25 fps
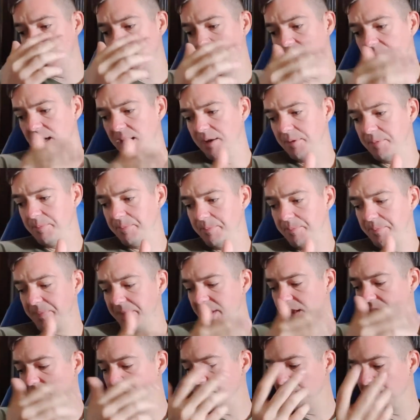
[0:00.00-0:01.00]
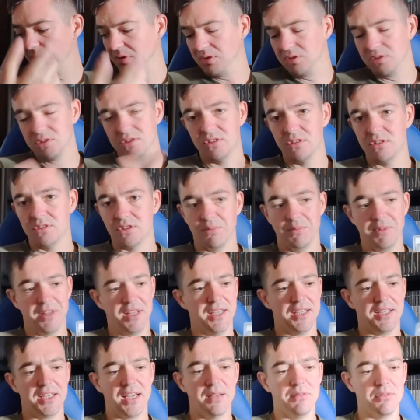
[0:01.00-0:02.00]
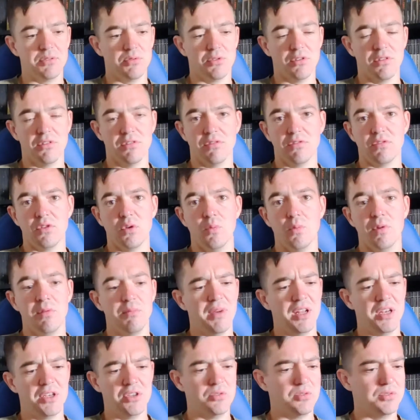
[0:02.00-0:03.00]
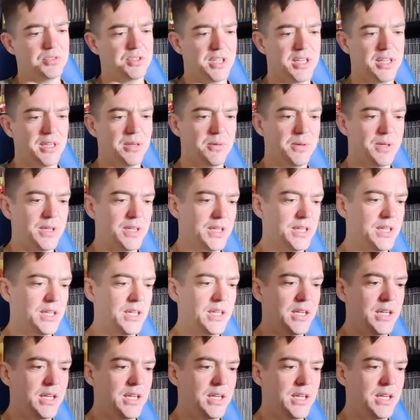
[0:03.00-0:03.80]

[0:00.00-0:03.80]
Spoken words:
but some of these games wouldn't have come with manuals anyway.